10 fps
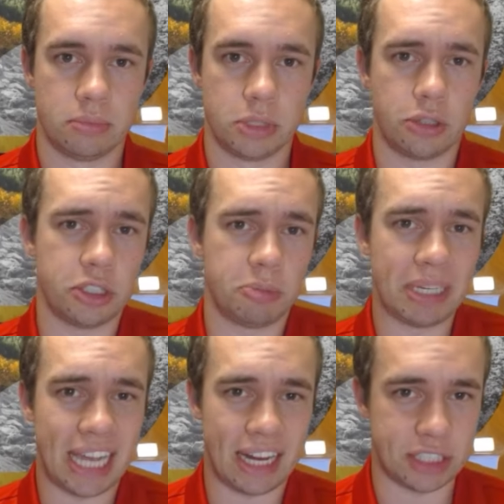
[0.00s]
So there's
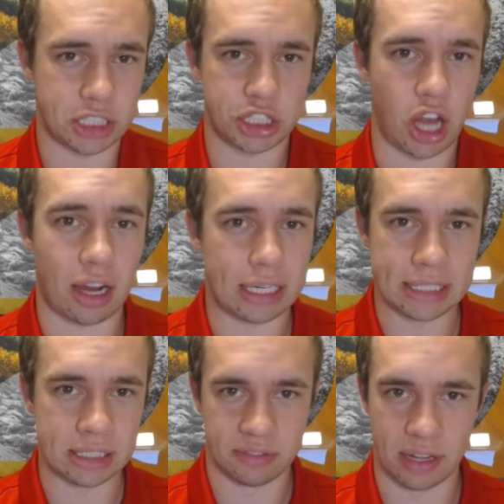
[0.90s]
been kind of a
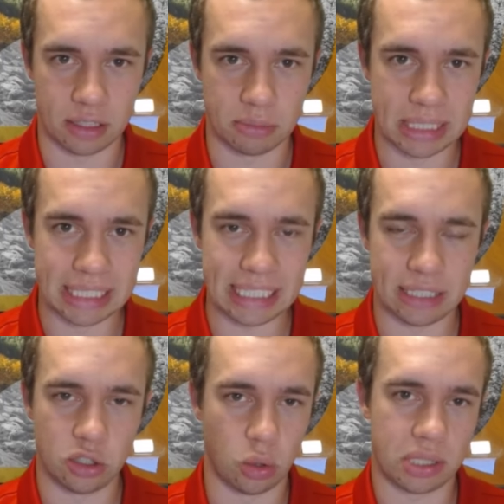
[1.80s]
shocking development
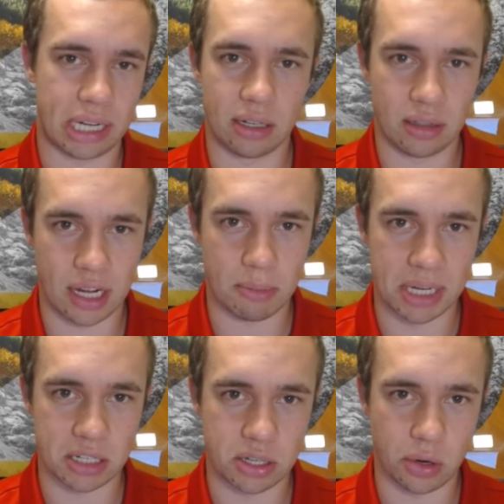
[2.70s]
in the North
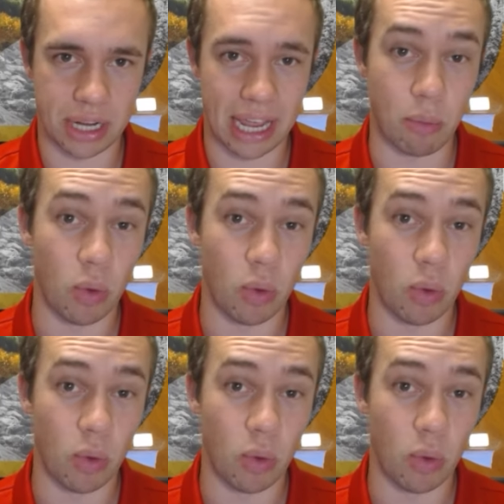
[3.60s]
Carolina-Minnesota game,